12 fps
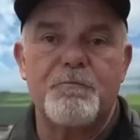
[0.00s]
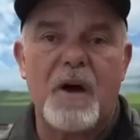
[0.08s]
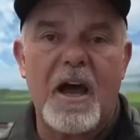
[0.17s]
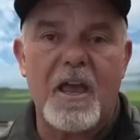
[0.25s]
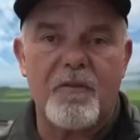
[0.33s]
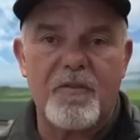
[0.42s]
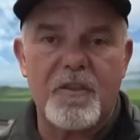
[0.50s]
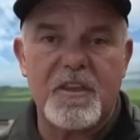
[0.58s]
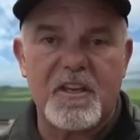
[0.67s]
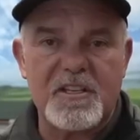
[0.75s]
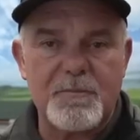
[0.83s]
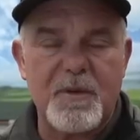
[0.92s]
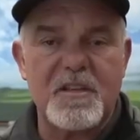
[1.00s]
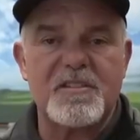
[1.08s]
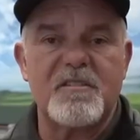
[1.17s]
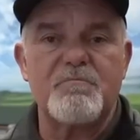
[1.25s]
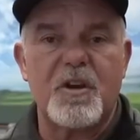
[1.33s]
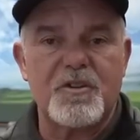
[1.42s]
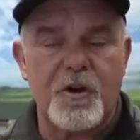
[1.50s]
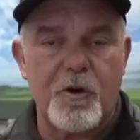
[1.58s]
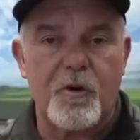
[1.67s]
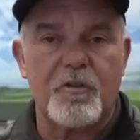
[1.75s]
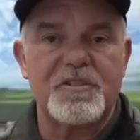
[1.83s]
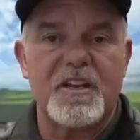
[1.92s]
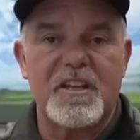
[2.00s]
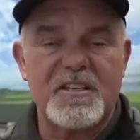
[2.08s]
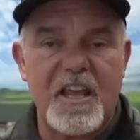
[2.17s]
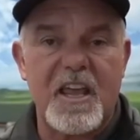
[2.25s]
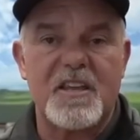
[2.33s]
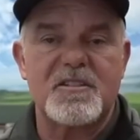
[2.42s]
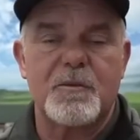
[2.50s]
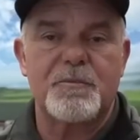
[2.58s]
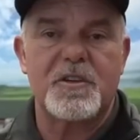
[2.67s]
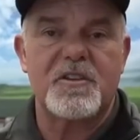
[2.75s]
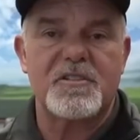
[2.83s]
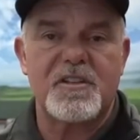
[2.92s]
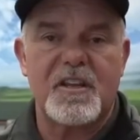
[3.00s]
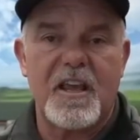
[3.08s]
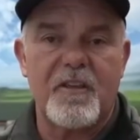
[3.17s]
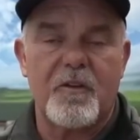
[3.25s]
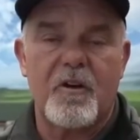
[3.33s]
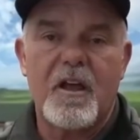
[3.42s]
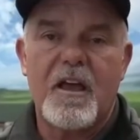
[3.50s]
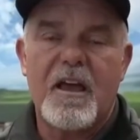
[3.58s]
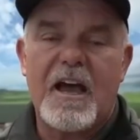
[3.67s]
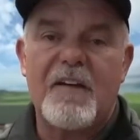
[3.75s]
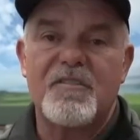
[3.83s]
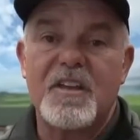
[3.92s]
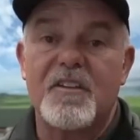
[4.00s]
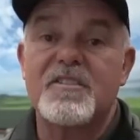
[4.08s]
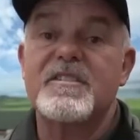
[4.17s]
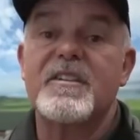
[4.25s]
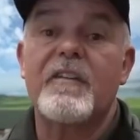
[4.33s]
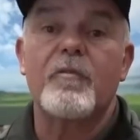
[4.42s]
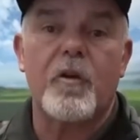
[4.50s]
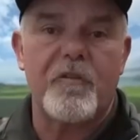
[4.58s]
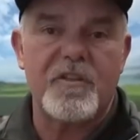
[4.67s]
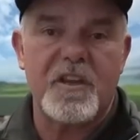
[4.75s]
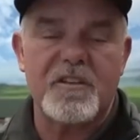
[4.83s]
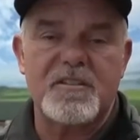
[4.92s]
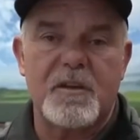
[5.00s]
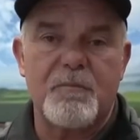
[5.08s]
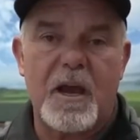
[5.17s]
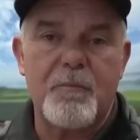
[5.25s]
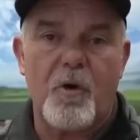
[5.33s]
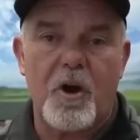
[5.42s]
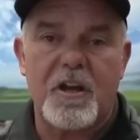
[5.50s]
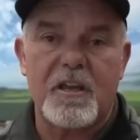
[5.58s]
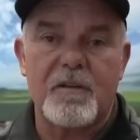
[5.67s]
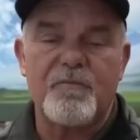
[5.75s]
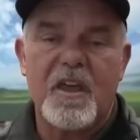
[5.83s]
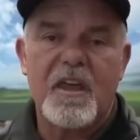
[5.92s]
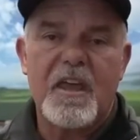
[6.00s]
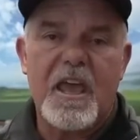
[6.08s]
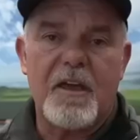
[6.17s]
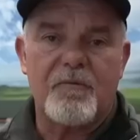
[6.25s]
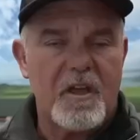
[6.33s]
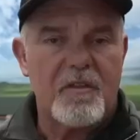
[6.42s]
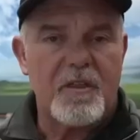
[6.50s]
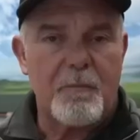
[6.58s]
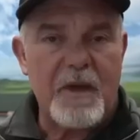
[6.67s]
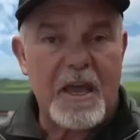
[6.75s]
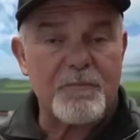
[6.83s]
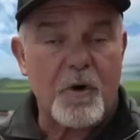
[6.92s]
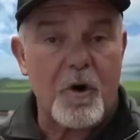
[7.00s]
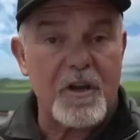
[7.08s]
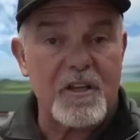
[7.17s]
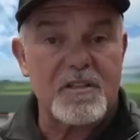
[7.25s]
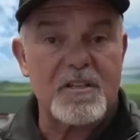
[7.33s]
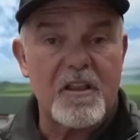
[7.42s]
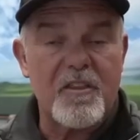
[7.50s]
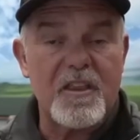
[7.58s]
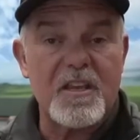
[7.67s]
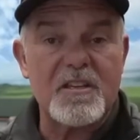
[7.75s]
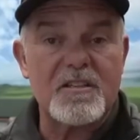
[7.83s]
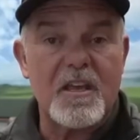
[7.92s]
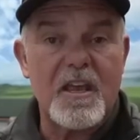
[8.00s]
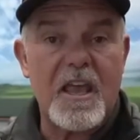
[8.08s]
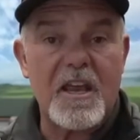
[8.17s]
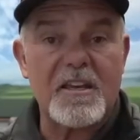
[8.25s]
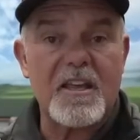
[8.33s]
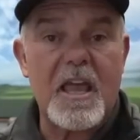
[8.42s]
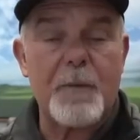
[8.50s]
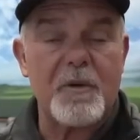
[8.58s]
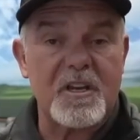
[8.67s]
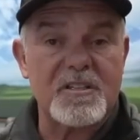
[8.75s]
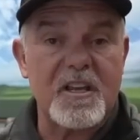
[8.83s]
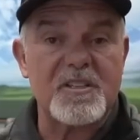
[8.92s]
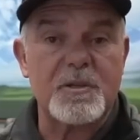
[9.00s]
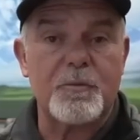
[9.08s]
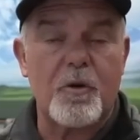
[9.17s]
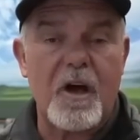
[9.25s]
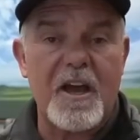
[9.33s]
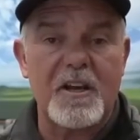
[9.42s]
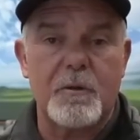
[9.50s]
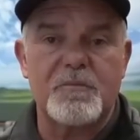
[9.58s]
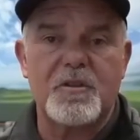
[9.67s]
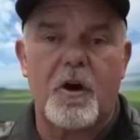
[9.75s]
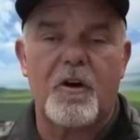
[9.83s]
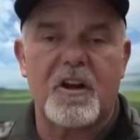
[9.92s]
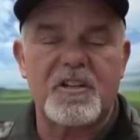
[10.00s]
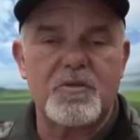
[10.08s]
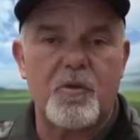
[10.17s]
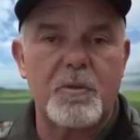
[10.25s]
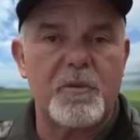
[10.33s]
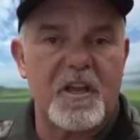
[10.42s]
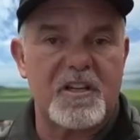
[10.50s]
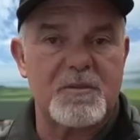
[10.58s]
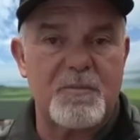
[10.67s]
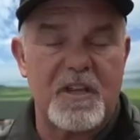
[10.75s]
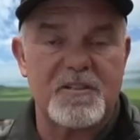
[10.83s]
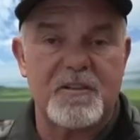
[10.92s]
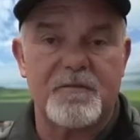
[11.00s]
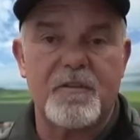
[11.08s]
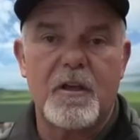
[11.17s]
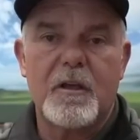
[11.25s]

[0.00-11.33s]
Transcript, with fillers: buy the expensive materials that it takes to put this together. I've done several of these in my market and the bad part is these handicap accessible items are extremely expensive.